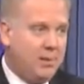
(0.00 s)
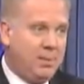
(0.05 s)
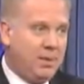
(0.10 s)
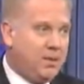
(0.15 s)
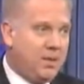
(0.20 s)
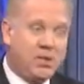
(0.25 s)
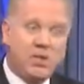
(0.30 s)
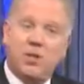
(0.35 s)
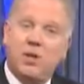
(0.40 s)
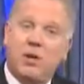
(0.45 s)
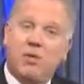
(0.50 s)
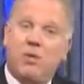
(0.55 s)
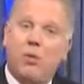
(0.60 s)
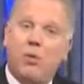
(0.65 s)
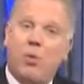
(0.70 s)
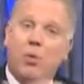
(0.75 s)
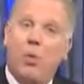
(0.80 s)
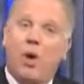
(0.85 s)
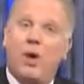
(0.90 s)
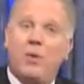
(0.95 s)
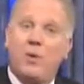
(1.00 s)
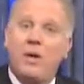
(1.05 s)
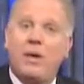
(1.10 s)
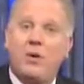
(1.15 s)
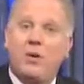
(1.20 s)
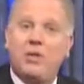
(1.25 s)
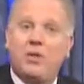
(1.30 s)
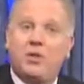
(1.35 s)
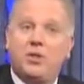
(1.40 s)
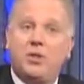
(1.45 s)
position of what are we
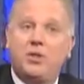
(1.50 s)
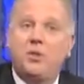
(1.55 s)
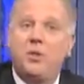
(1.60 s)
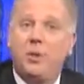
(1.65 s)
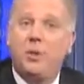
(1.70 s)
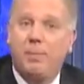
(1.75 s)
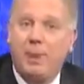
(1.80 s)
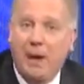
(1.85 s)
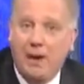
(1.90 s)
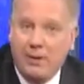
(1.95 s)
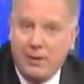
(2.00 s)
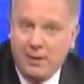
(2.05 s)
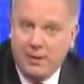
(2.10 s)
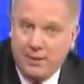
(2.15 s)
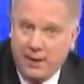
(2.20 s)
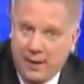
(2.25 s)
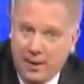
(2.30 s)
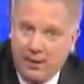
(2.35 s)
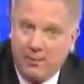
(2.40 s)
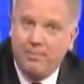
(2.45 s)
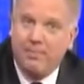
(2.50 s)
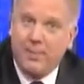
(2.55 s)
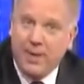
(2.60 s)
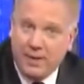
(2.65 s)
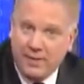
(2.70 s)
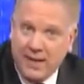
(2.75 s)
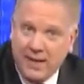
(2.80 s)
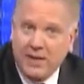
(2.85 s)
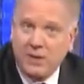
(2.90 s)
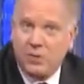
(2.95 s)
going to do about it now?
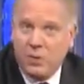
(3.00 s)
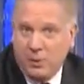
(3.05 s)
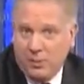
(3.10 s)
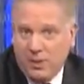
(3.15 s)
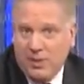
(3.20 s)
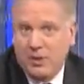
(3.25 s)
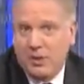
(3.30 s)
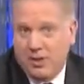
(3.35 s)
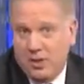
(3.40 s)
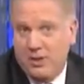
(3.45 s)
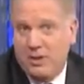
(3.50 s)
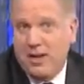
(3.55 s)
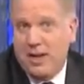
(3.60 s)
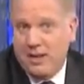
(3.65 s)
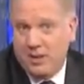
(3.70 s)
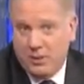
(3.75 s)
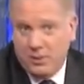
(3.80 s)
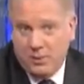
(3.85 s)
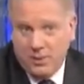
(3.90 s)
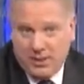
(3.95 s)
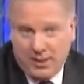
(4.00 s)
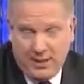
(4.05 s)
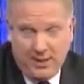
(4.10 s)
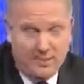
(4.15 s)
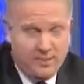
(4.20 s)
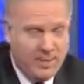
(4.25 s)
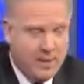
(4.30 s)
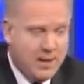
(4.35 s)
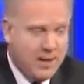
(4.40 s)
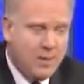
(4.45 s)
And that's where we start next week.
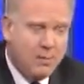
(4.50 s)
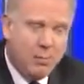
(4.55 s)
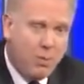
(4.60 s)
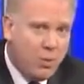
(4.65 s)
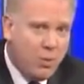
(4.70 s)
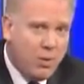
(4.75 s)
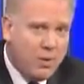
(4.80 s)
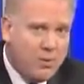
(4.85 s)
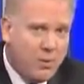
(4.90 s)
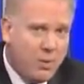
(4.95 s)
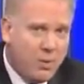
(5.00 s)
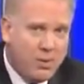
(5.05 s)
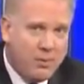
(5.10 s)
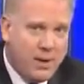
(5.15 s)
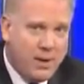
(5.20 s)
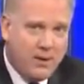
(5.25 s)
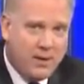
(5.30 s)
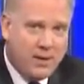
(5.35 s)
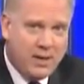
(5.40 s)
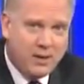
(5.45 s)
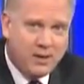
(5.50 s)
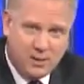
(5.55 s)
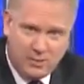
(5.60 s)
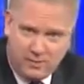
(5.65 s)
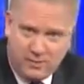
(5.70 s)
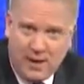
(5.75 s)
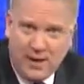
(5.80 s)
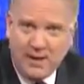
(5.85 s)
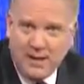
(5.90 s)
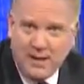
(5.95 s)
More and more Americans are
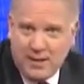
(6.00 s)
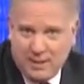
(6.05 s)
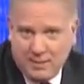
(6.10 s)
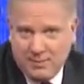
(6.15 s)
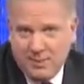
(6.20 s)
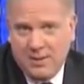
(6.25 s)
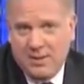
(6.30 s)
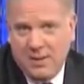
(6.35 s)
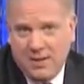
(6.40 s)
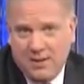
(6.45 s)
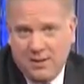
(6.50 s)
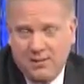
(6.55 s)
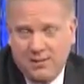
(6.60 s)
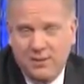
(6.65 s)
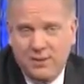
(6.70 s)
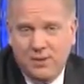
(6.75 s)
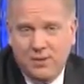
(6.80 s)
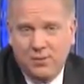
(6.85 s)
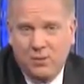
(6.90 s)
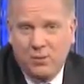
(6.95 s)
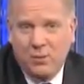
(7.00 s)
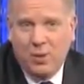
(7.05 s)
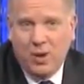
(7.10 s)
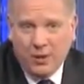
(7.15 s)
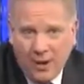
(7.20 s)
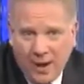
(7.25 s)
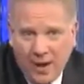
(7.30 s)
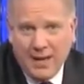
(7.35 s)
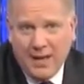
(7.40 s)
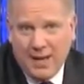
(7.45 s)
finding themselves
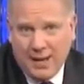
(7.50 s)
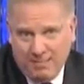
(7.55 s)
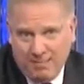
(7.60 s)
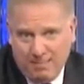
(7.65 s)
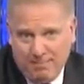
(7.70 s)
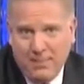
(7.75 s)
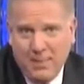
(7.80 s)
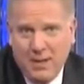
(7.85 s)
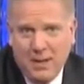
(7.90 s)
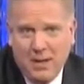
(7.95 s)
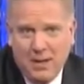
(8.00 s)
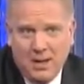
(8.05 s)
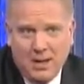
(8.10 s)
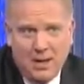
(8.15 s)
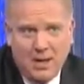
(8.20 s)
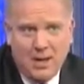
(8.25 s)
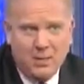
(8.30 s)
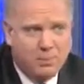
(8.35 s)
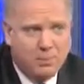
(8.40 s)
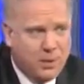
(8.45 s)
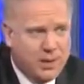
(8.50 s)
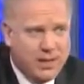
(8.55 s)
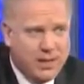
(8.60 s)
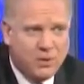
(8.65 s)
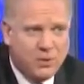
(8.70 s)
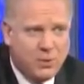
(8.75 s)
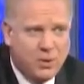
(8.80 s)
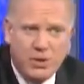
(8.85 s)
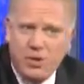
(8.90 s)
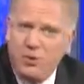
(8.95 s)
where I am, in a
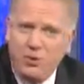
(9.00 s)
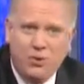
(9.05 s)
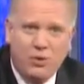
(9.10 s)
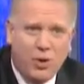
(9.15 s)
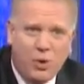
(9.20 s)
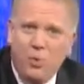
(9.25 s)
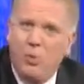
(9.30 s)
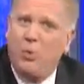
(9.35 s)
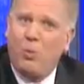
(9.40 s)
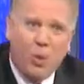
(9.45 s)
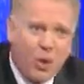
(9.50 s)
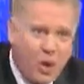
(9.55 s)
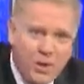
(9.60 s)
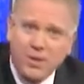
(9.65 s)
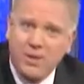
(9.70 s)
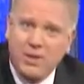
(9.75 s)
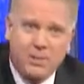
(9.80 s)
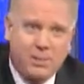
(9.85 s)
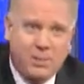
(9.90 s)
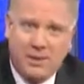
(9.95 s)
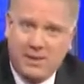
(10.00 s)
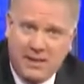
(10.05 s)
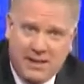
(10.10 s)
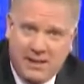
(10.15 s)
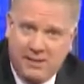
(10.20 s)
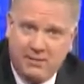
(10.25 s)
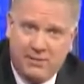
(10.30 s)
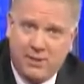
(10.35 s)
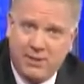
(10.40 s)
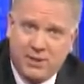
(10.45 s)
place where you don't want to
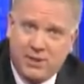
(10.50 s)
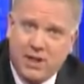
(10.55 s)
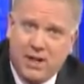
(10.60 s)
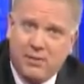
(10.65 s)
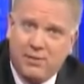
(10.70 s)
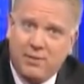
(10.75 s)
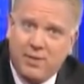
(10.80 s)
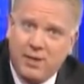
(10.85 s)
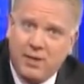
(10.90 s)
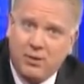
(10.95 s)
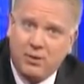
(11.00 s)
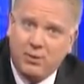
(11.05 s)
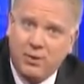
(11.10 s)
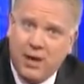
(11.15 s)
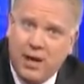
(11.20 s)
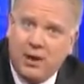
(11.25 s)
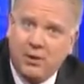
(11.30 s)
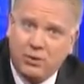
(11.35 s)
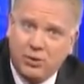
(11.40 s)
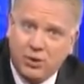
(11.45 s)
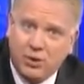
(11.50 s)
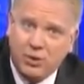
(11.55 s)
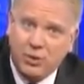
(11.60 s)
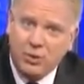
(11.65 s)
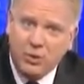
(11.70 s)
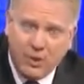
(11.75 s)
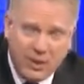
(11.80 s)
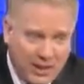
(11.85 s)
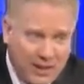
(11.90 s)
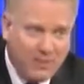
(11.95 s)
believe the stuff that you now
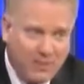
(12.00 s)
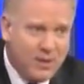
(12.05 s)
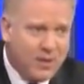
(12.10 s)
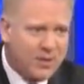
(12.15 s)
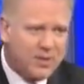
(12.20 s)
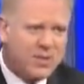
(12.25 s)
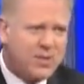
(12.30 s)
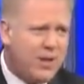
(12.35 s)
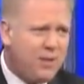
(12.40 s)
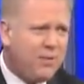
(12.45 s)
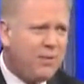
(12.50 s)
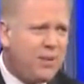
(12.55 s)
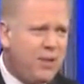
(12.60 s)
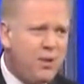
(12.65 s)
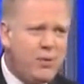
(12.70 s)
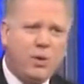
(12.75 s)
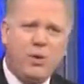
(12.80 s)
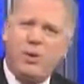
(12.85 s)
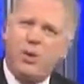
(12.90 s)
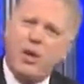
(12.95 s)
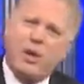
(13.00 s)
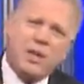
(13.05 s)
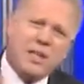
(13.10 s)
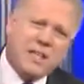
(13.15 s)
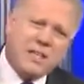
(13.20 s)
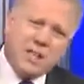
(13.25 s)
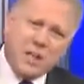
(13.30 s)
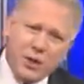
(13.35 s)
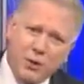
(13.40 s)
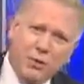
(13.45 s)
do, even the stuff that you would have thought a
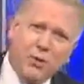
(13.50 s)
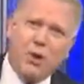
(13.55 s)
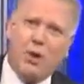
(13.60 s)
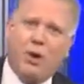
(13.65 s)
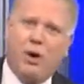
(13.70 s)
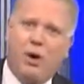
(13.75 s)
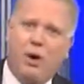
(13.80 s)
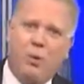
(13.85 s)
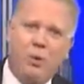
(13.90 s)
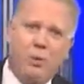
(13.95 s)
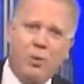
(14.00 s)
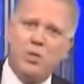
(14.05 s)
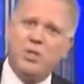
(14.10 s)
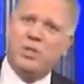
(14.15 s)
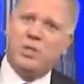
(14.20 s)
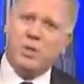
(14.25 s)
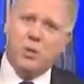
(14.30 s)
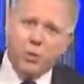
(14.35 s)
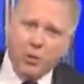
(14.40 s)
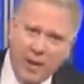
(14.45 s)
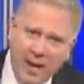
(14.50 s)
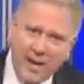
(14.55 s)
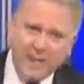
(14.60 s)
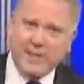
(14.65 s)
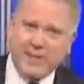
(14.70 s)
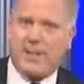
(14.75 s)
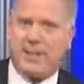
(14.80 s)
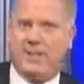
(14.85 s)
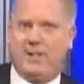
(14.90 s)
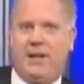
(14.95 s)
year ago was
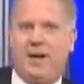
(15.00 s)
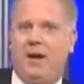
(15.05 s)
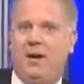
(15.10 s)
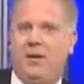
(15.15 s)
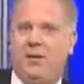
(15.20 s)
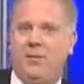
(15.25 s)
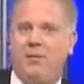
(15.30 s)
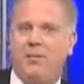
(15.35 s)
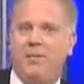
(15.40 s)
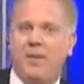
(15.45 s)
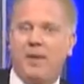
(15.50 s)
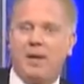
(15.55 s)
crazy town.